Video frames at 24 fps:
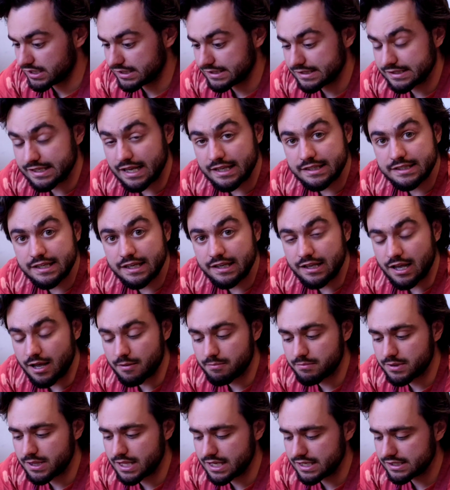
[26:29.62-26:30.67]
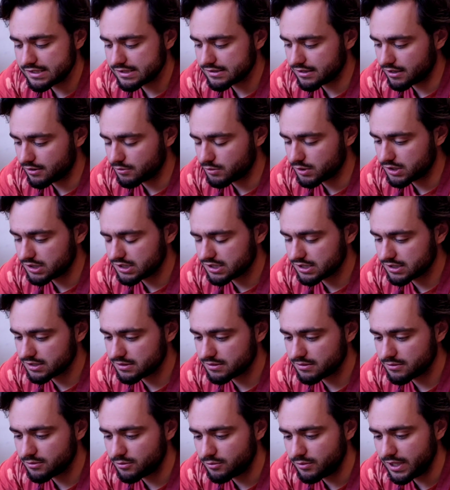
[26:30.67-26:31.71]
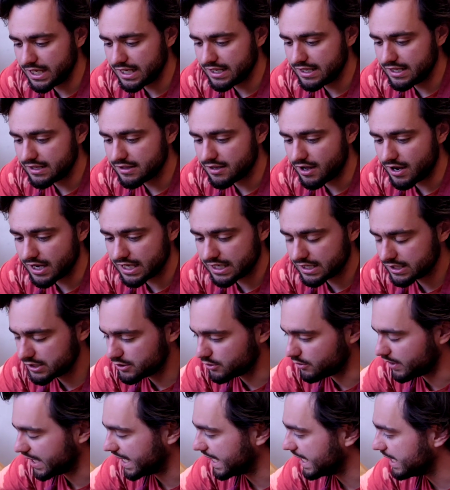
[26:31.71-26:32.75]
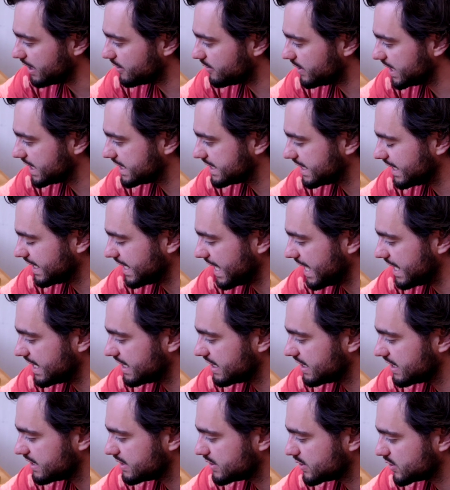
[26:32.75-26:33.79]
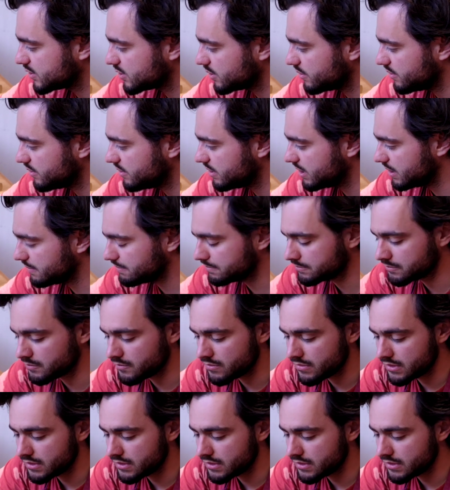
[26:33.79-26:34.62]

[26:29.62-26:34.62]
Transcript: setting up this. I would really like to hear it again soon.